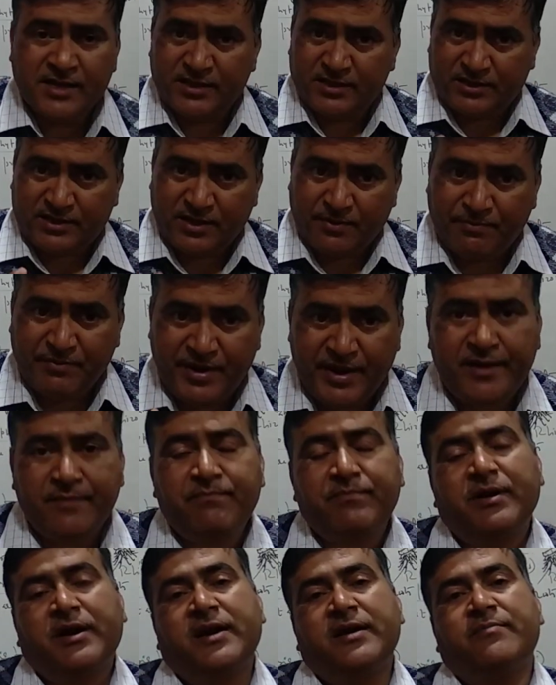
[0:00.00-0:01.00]
the
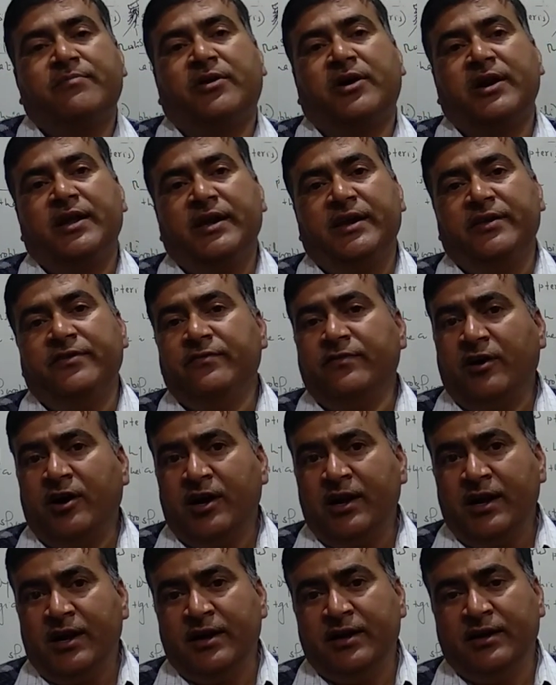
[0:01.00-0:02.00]
main plant body is
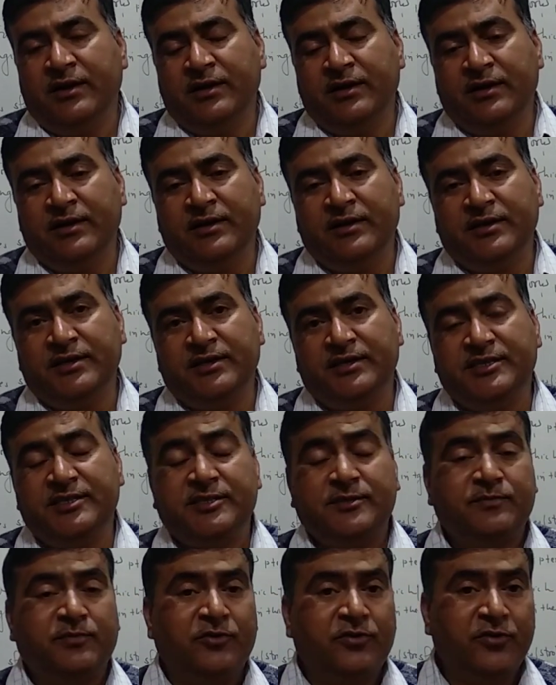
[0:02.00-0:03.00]
what?
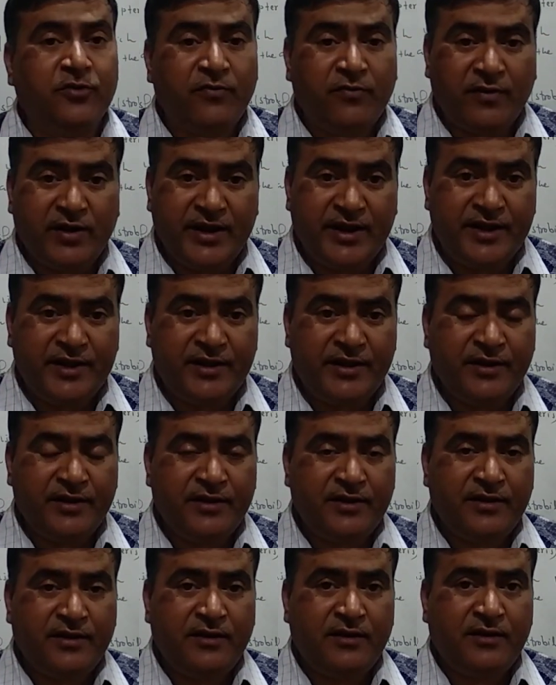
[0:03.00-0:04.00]
Sporophyte.
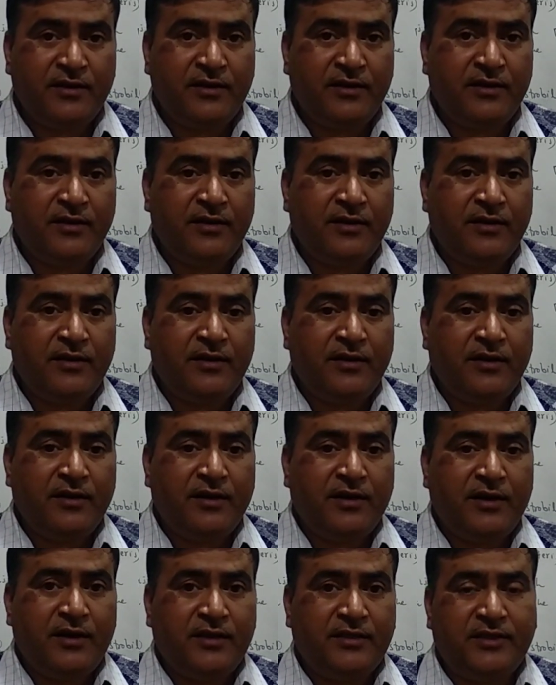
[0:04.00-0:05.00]

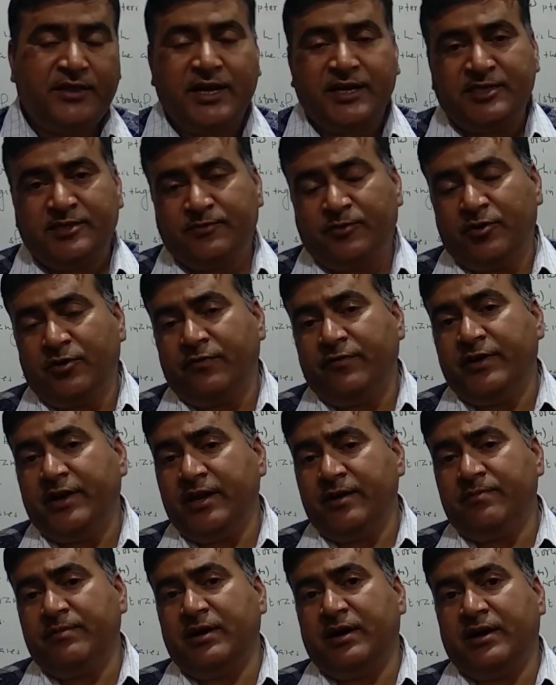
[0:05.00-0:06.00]
The
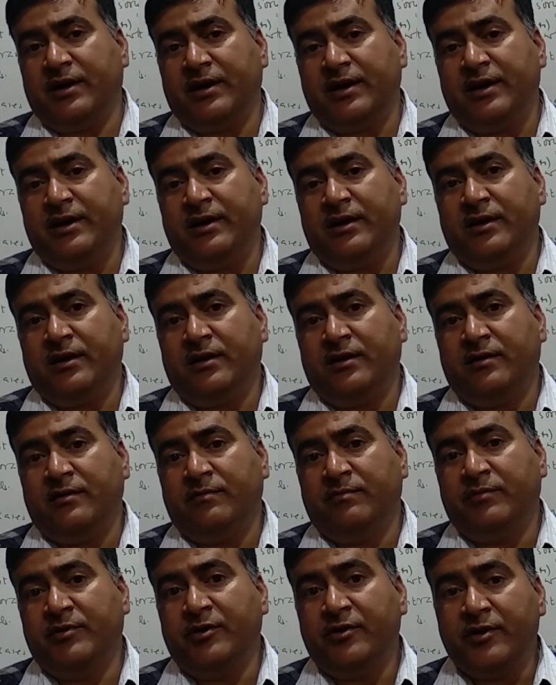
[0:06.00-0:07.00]
sporophytic plant
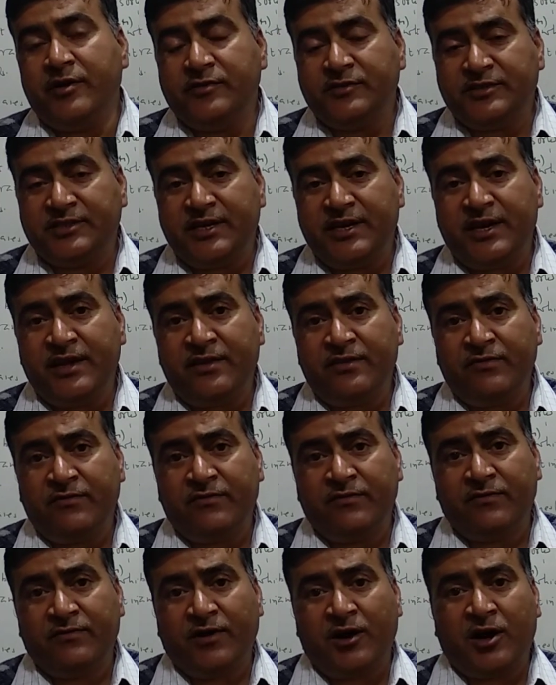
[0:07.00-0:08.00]
produces
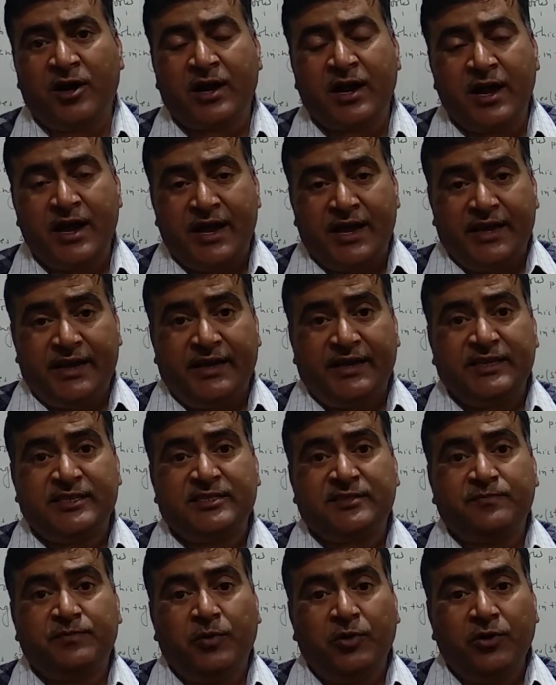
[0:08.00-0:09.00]
what?
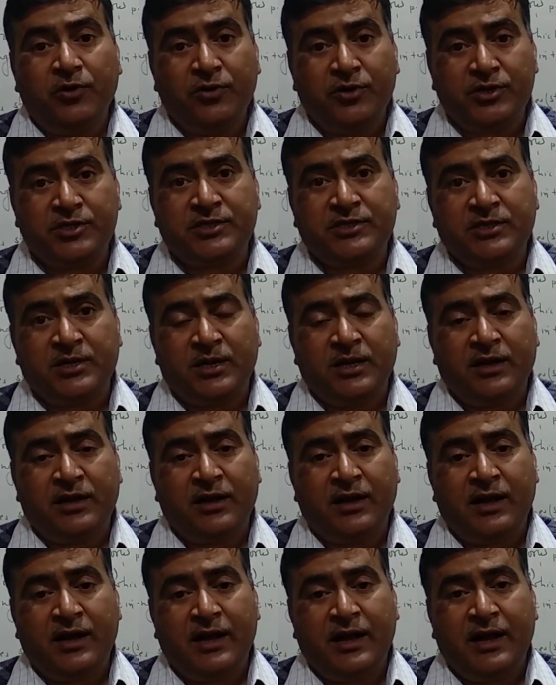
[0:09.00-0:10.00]
Spores,
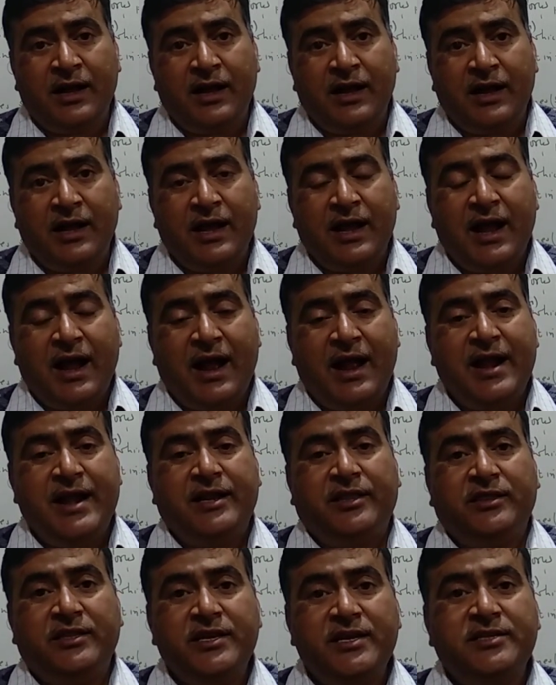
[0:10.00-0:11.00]

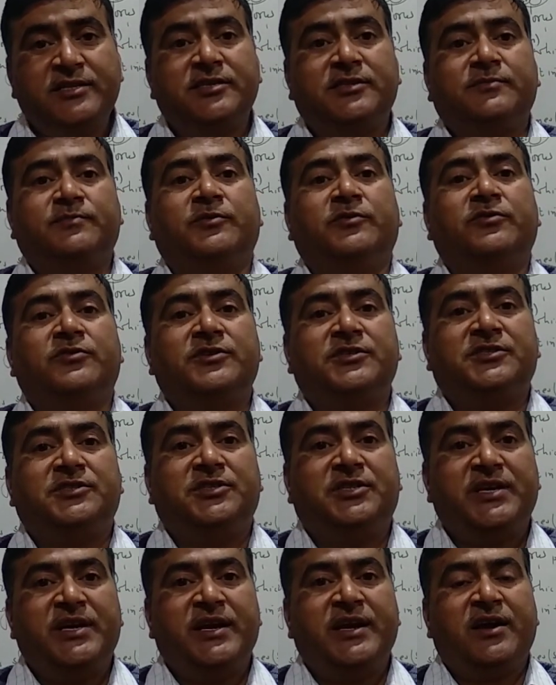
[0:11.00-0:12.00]
and these
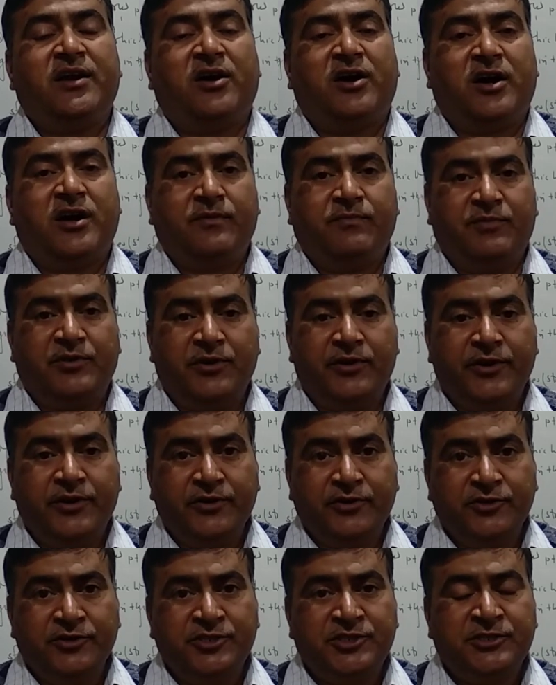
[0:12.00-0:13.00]
spores, they are
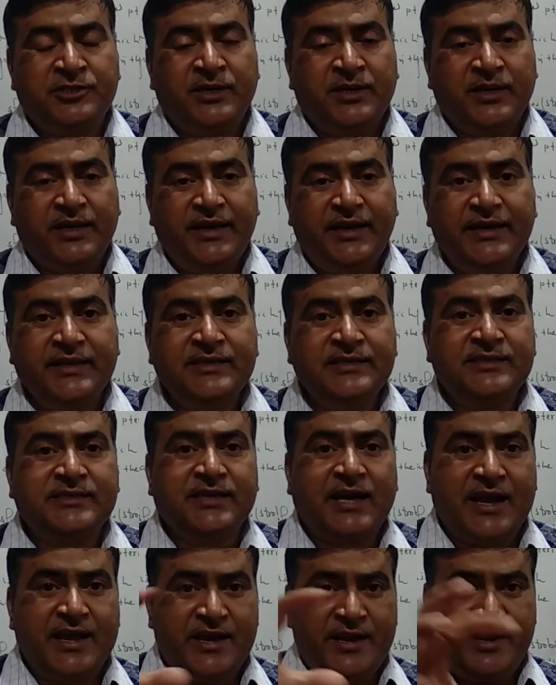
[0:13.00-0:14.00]
produced
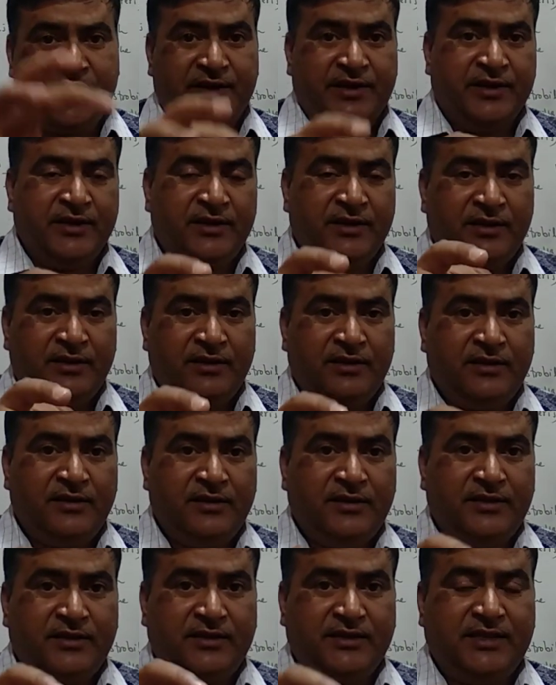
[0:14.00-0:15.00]
inside
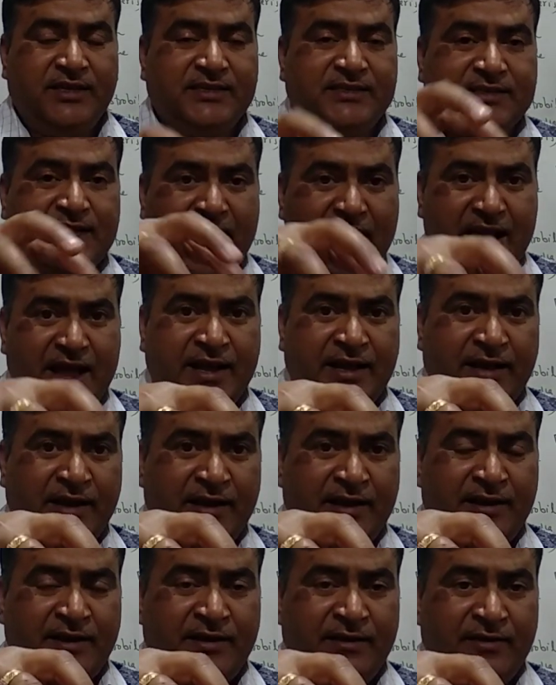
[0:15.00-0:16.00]
the sac.